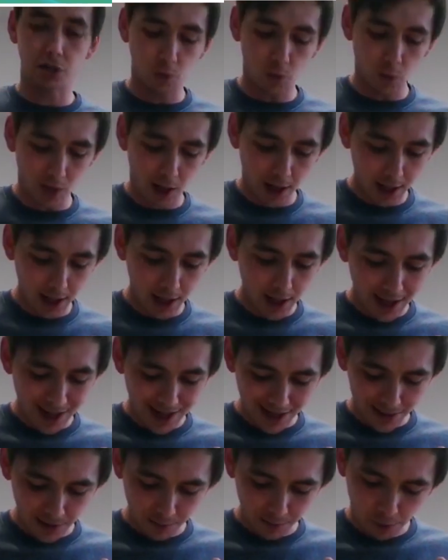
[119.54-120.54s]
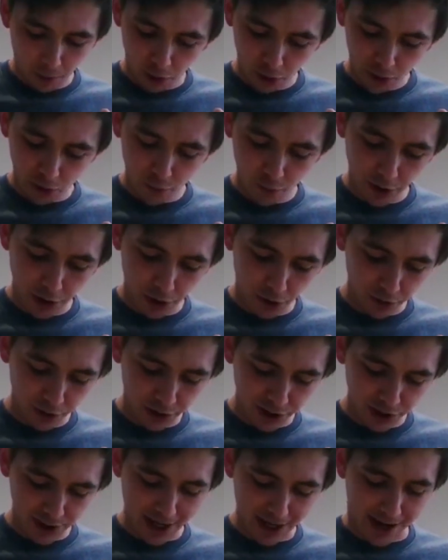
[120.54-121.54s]
to why it's important we
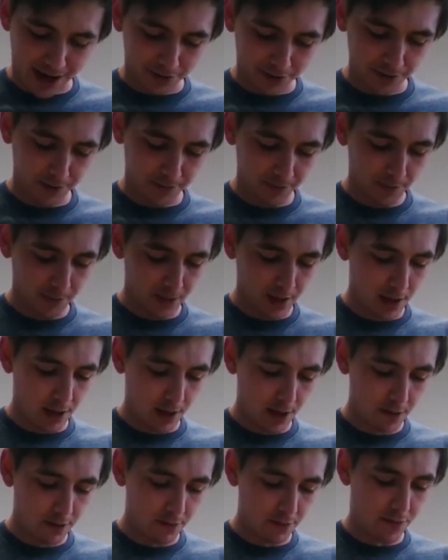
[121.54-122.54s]
understand the